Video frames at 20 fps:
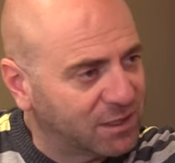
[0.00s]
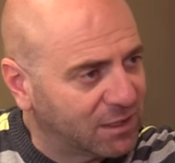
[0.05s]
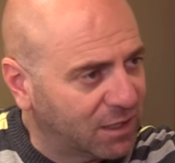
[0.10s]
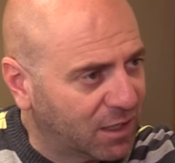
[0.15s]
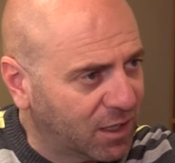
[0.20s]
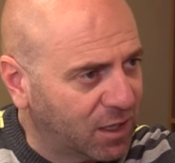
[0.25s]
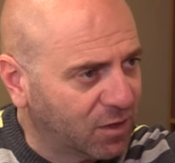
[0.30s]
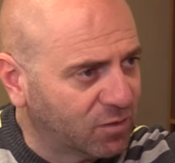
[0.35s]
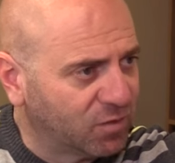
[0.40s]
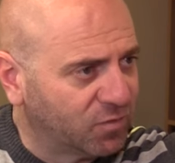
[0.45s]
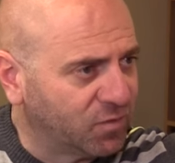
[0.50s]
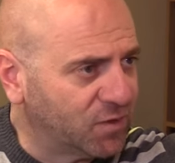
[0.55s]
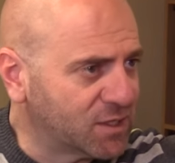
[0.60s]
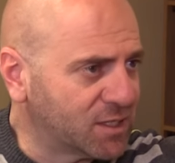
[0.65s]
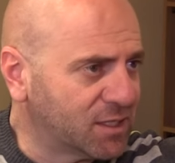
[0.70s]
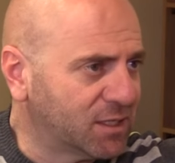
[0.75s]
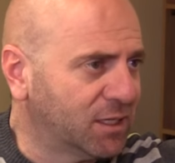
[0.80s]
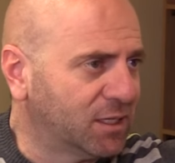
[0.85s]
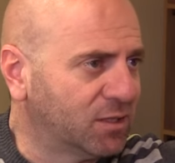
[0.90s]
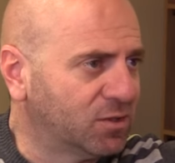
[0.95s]
in and out of
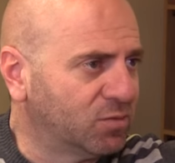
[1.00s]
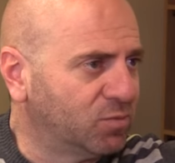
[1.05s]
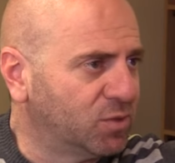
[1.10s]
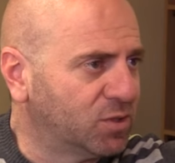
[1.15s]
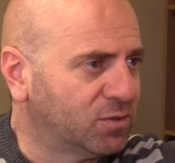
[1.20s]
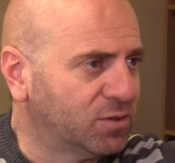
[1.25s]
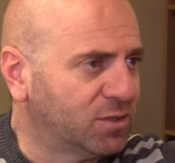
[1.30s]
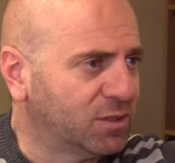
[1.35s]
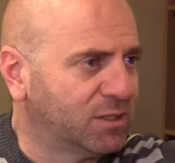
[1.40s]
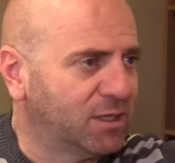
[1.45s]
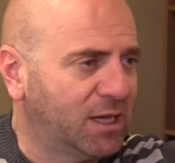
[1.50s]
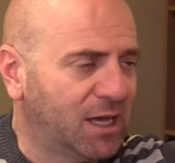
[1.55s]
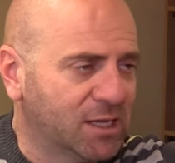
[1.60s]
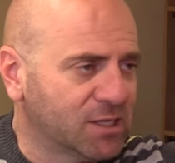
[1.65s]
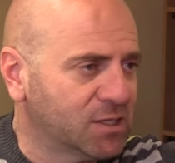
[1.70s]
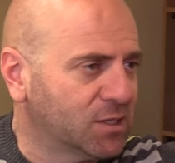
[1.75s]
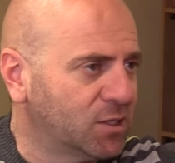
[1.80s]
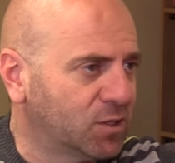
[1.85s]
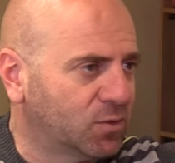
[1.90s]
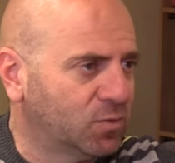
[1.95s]
this land, to be treated
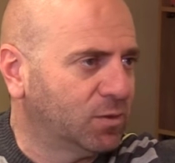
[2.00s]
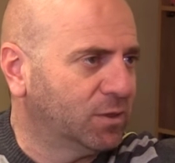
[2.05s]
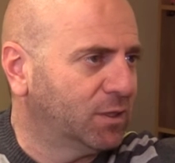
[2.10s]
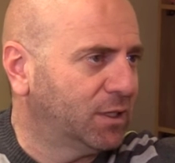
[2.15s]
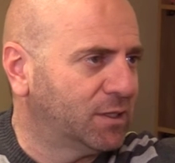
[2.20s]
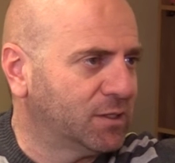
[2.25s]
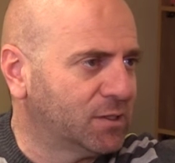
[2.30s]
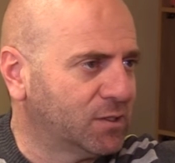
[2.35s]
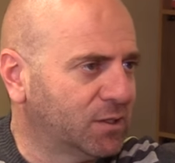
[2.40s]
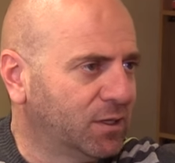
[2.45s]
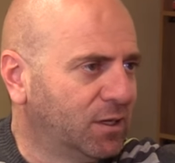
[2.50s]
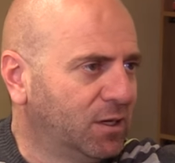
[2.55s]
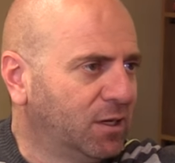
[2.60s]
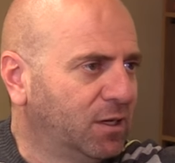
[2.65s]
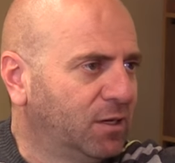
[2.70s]
as equal as